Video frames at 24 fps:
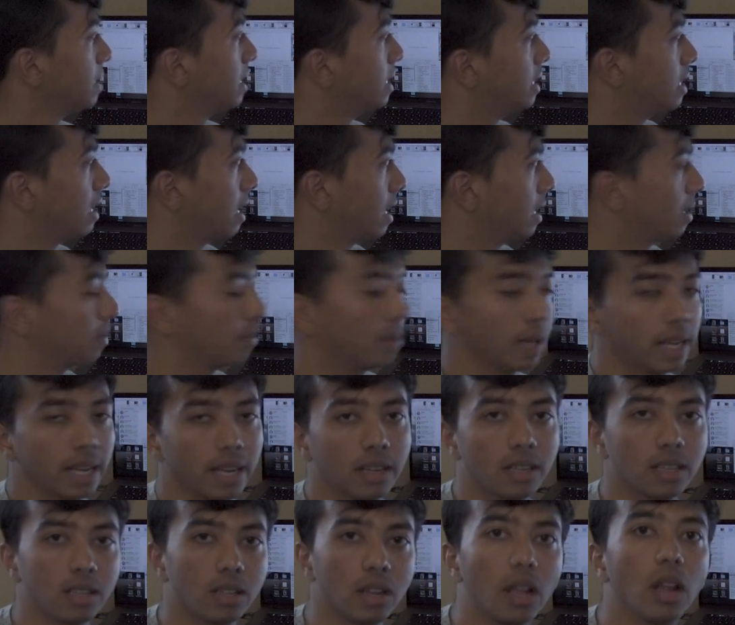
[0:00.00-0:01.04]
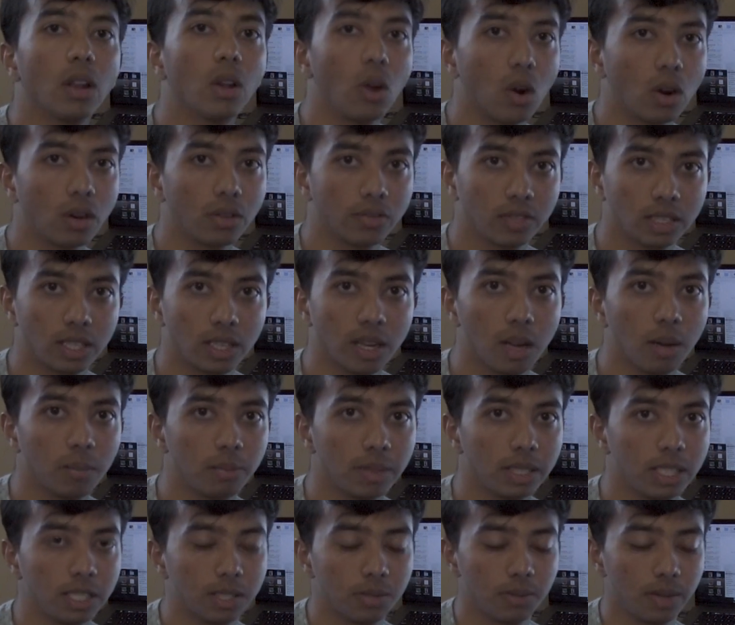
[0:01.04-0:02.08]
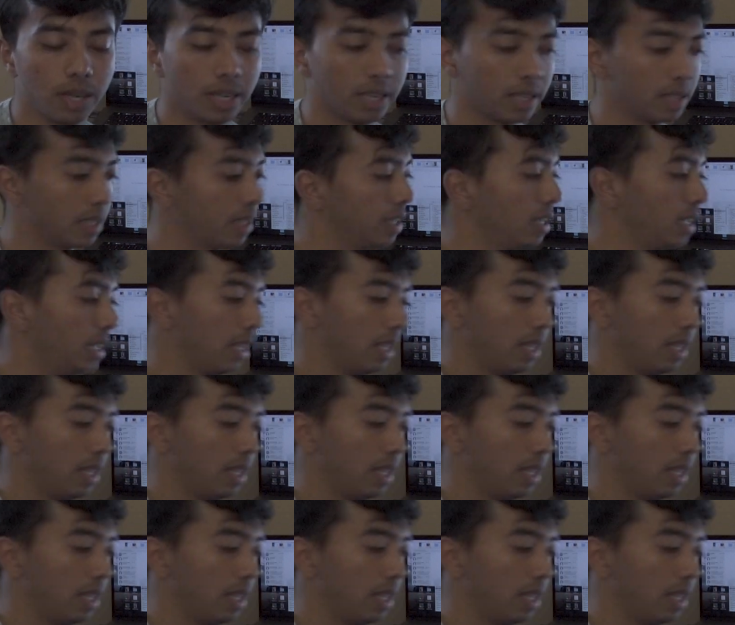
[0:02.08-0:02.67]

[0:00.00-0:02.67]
been done by a lot of other companies where